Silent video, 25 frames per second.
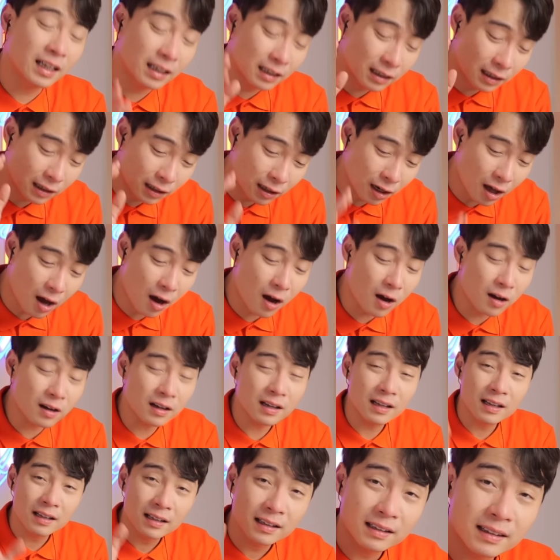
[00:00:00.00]
It's long,
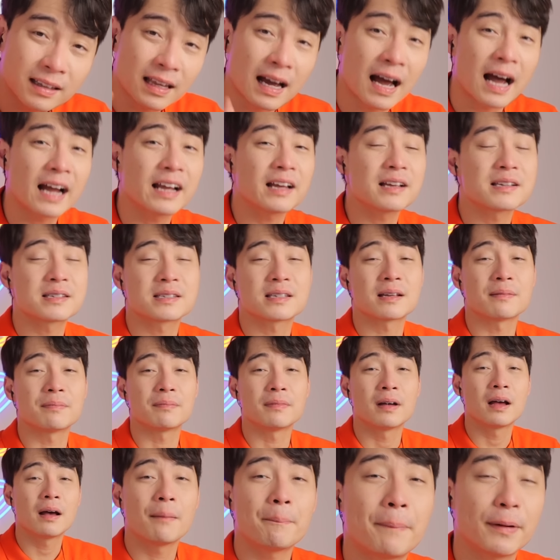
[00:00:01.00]
tiresome,
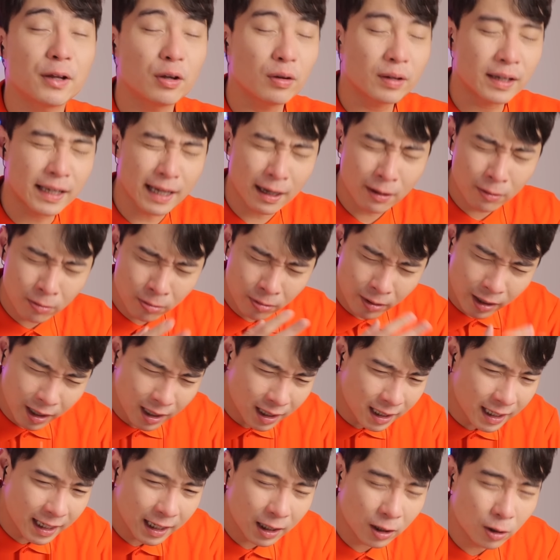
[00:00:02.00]
but you get
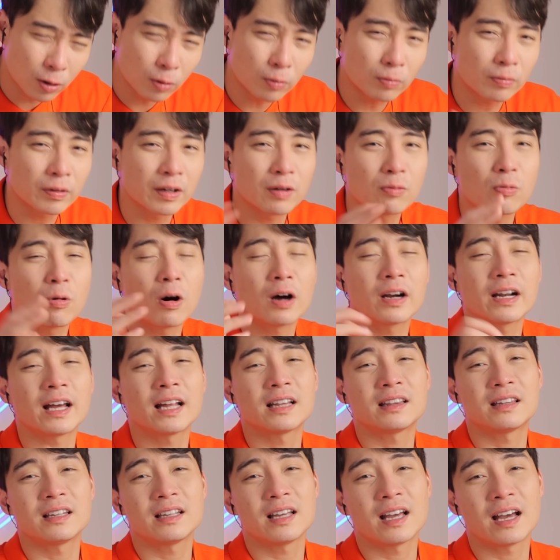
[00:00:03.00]
really good reward
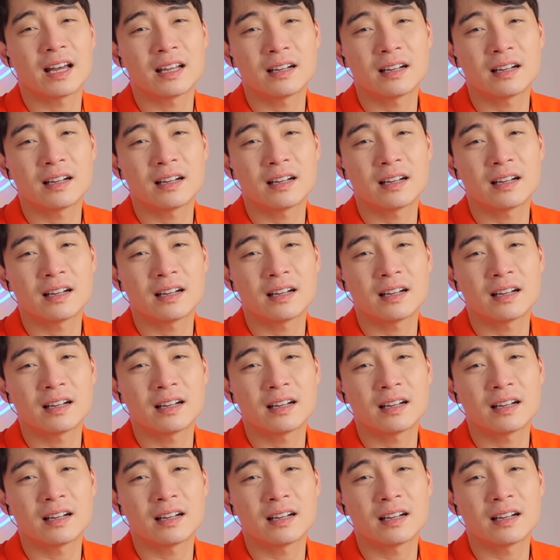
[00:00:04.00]
at the